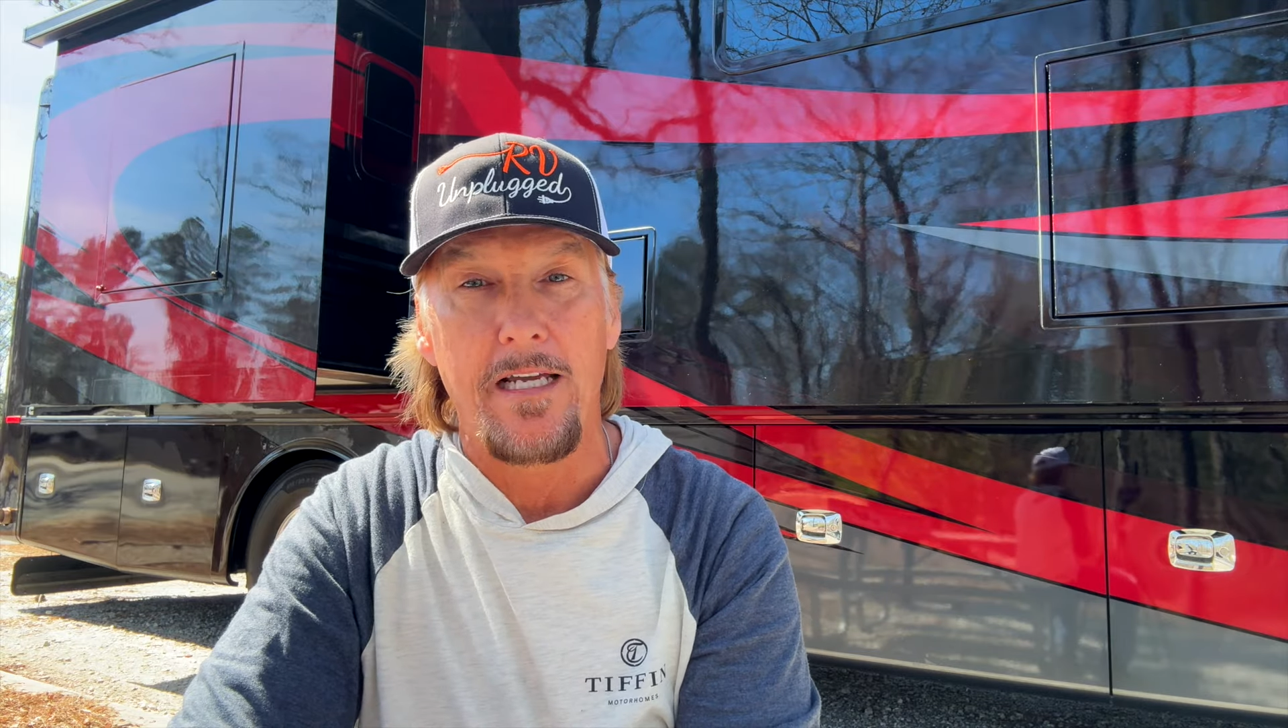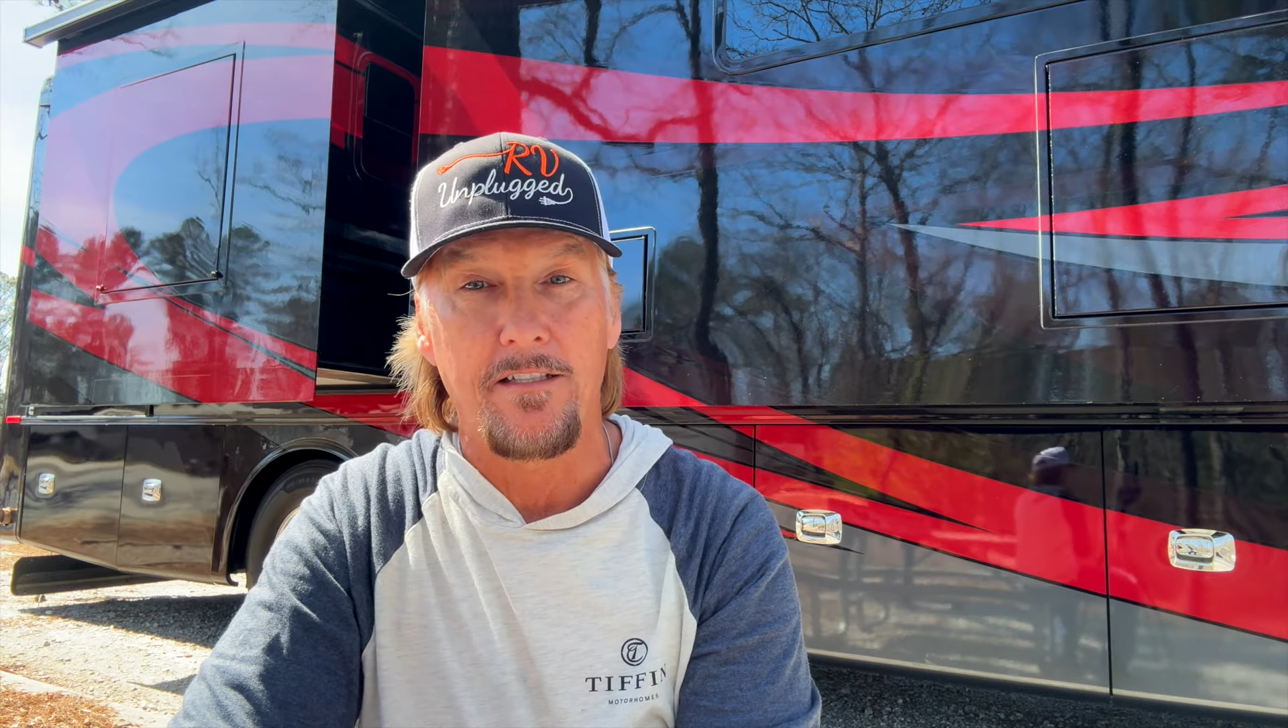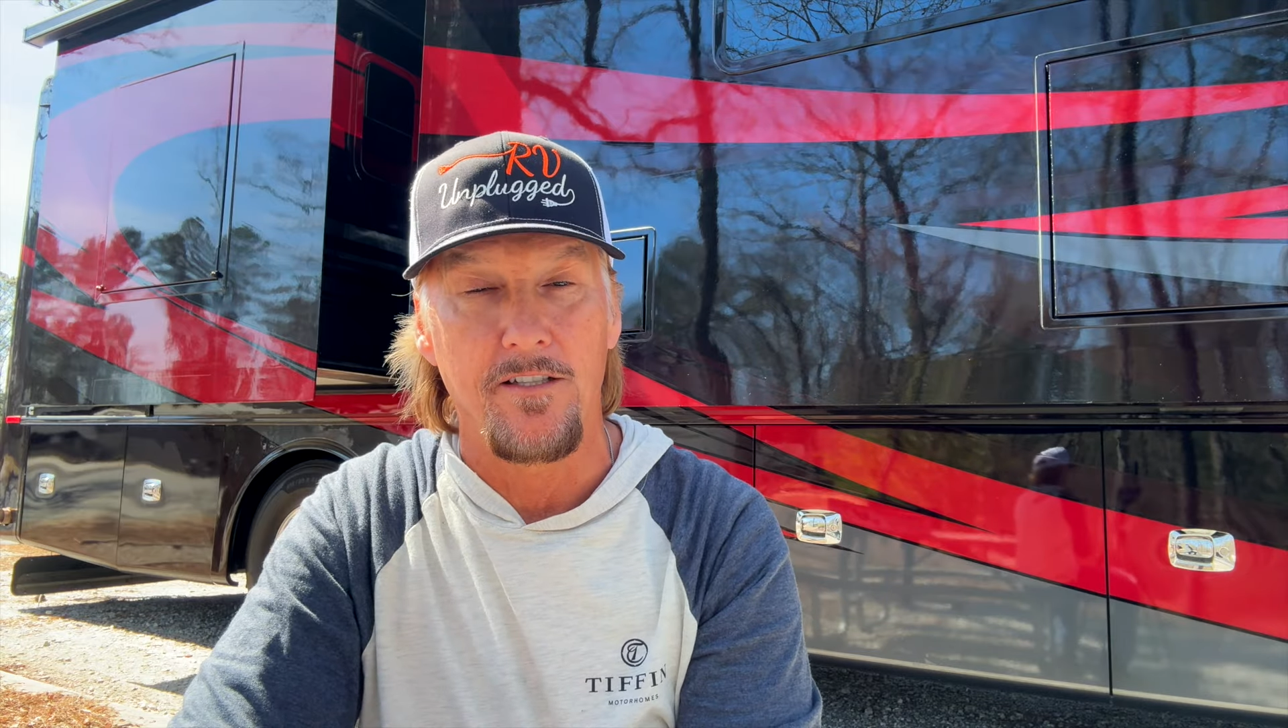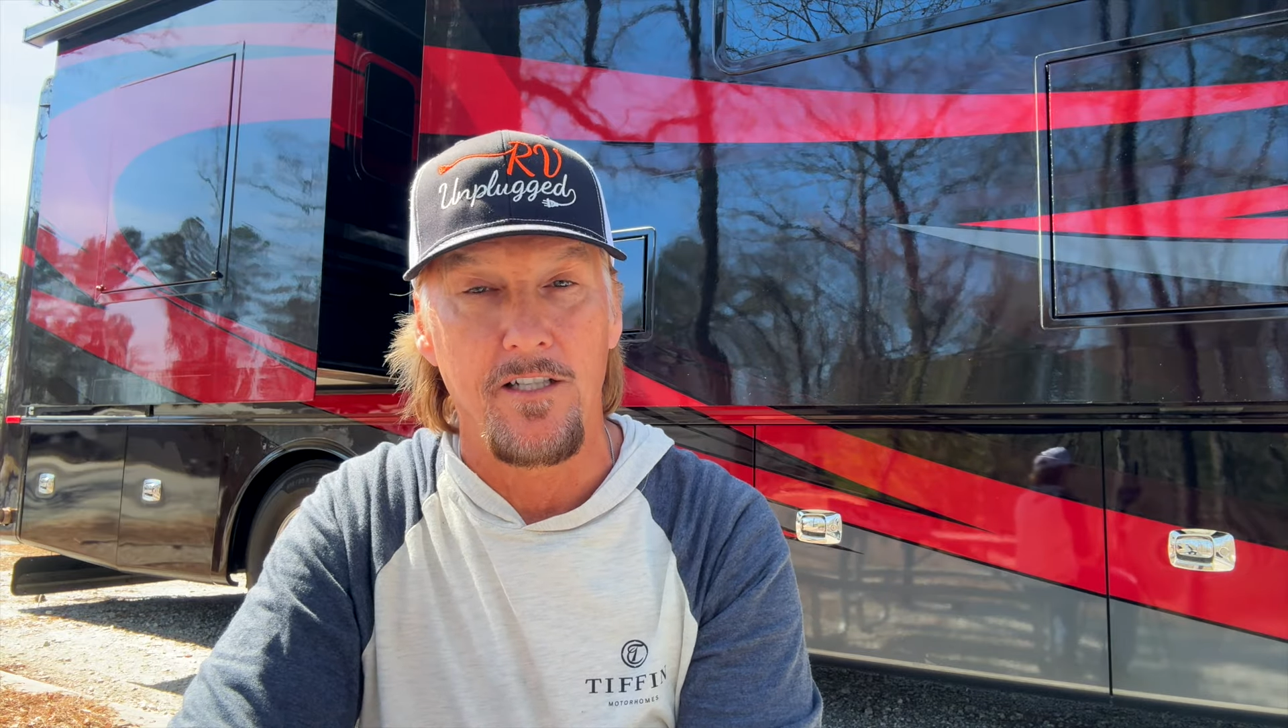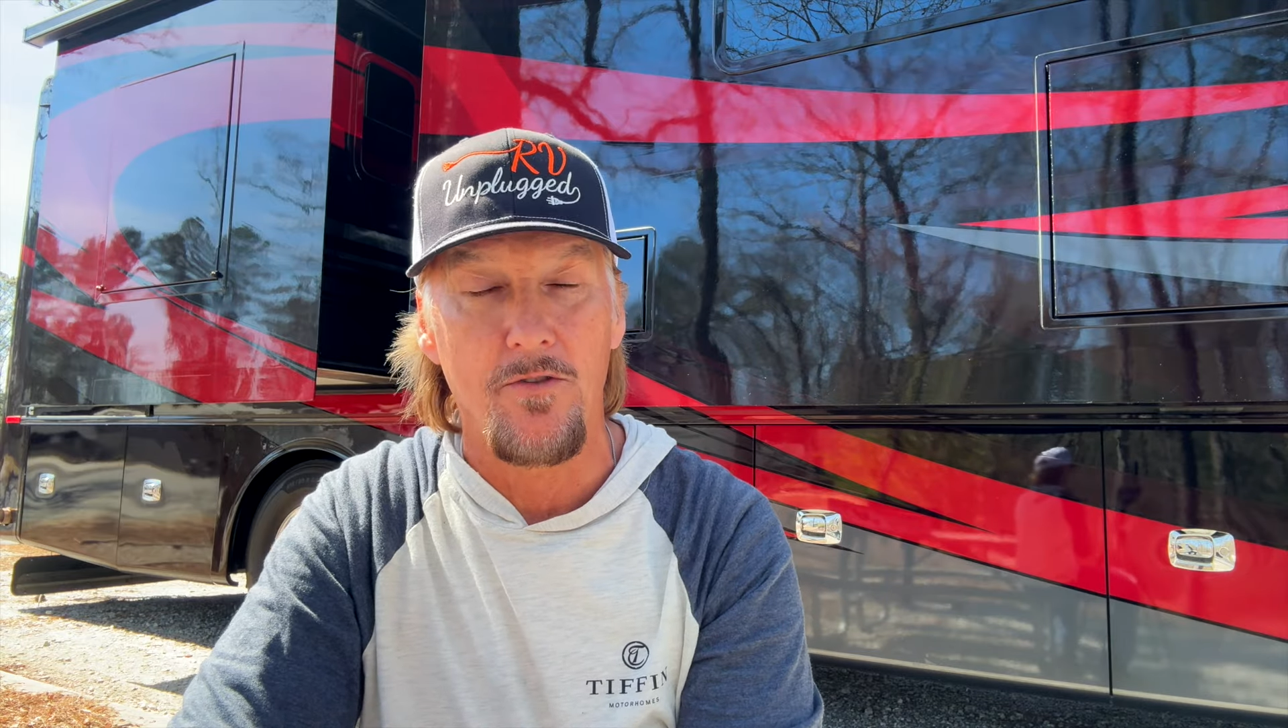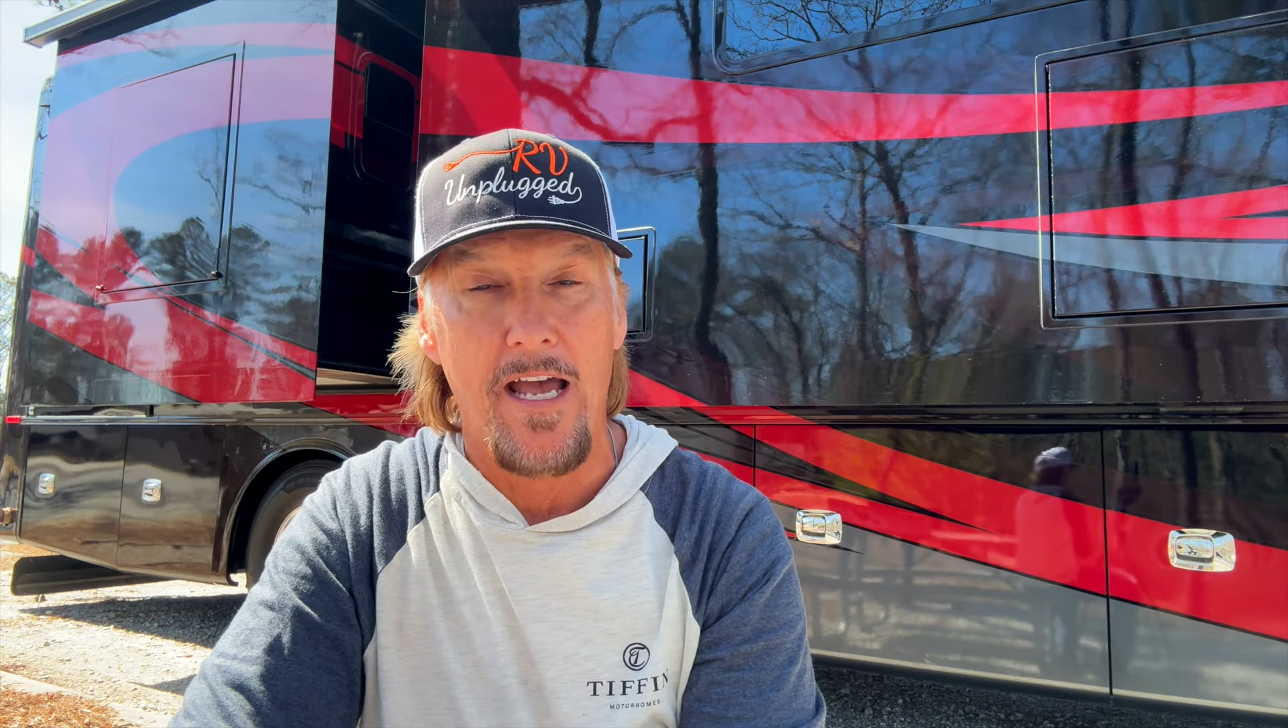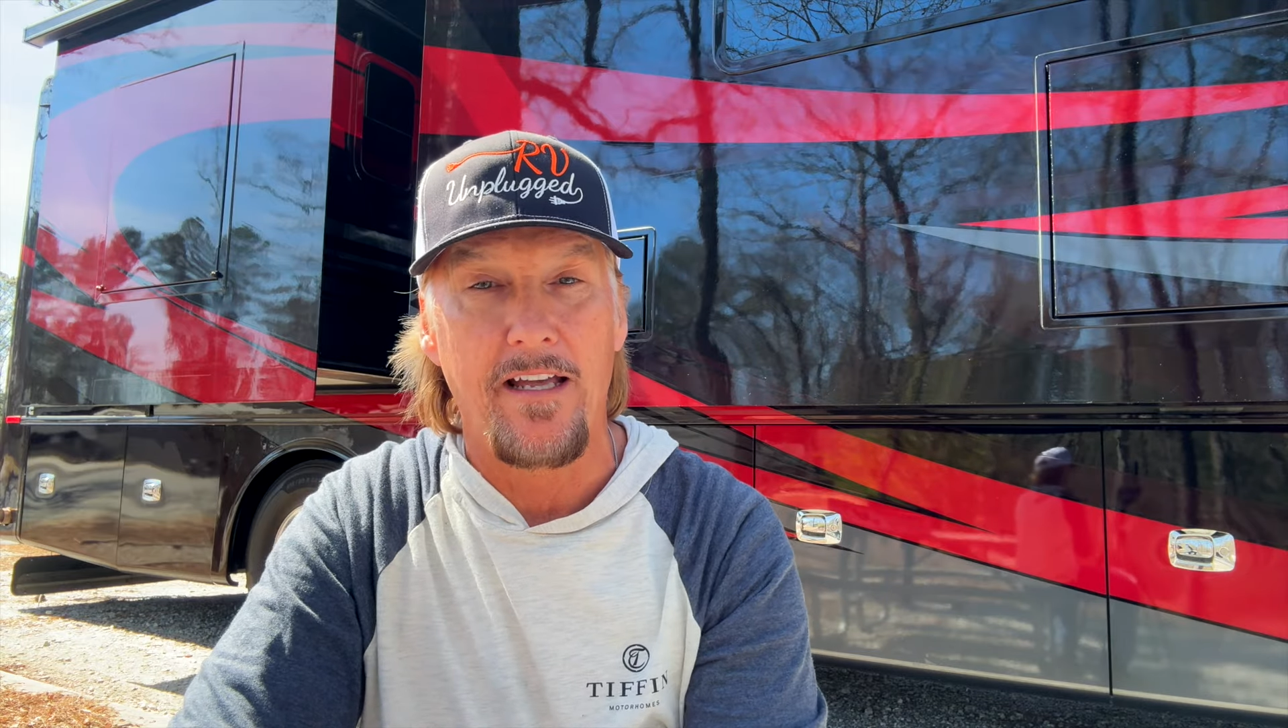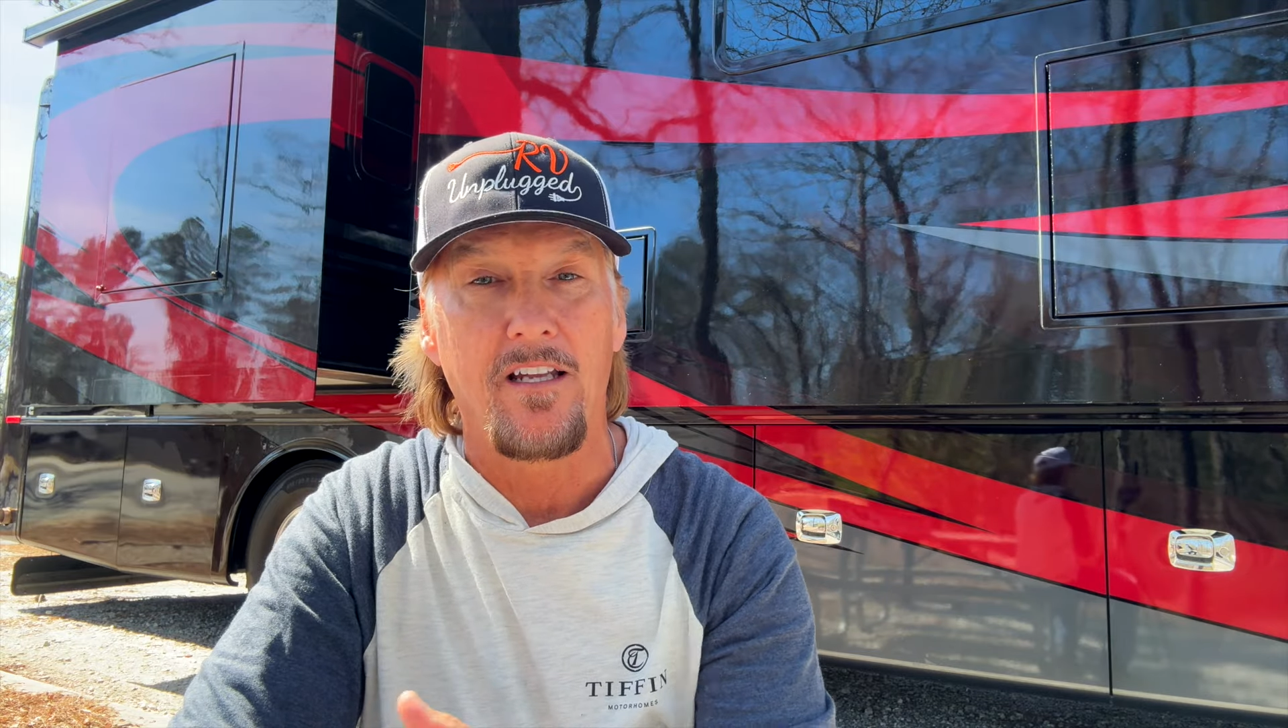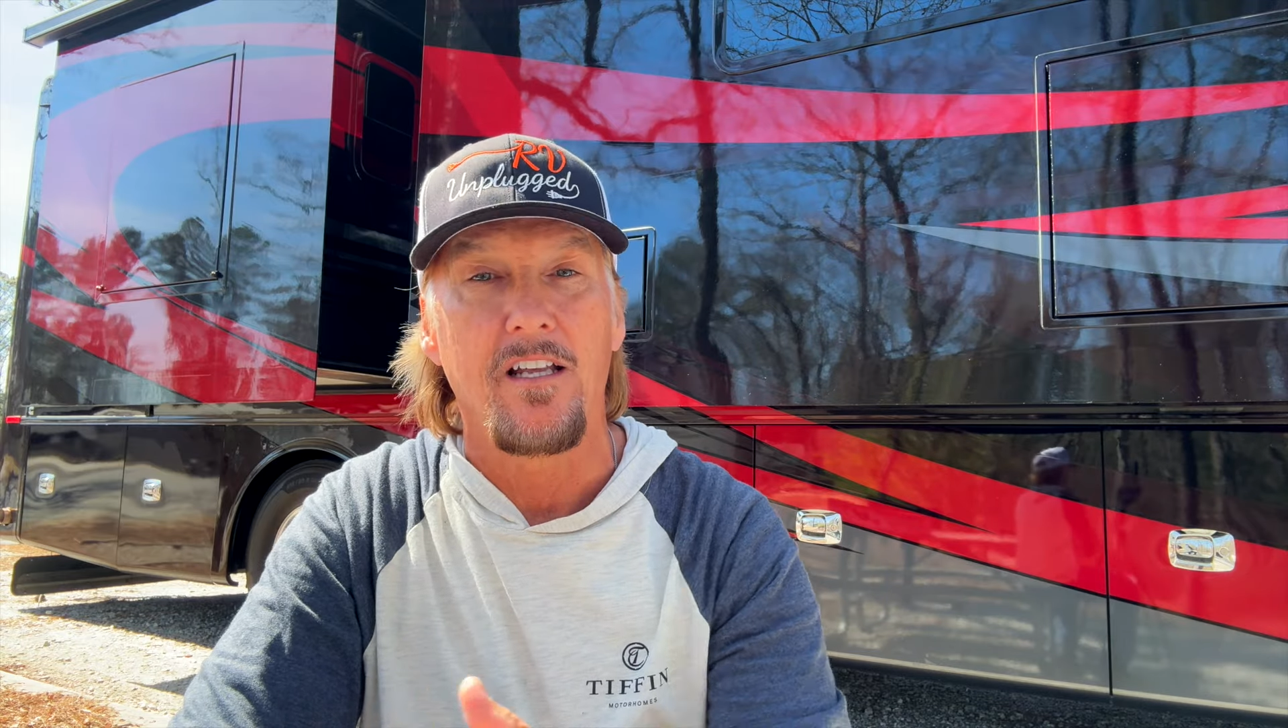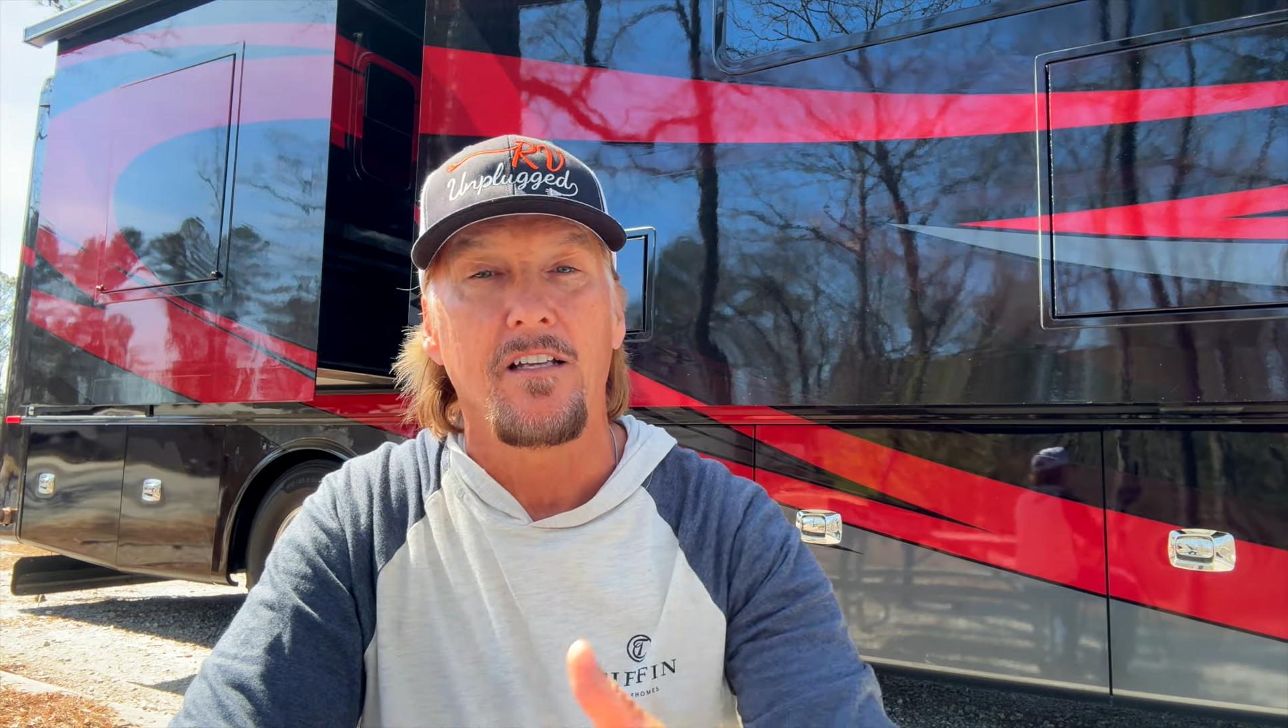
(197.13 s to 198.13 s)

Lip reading: And to do that,